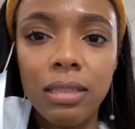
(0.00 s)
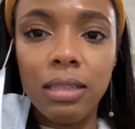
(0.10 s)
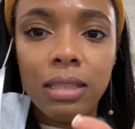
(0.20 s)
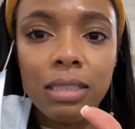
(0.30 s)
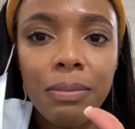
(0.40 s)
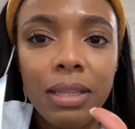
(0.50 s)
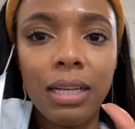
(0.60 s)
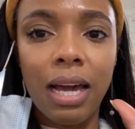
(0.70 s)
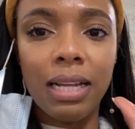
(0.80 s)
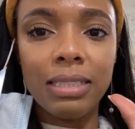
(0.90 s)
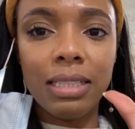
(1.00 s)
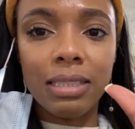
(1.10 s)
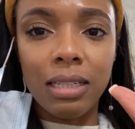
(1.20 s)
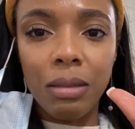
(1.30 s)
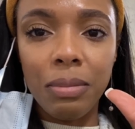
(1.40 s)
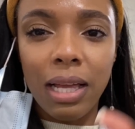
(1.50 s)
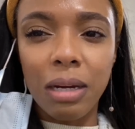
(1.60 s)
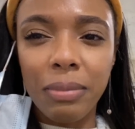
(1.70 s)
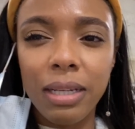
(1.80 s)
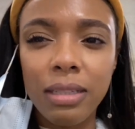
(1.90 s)
Something that kind of sits up like a
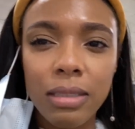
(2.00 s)
plate.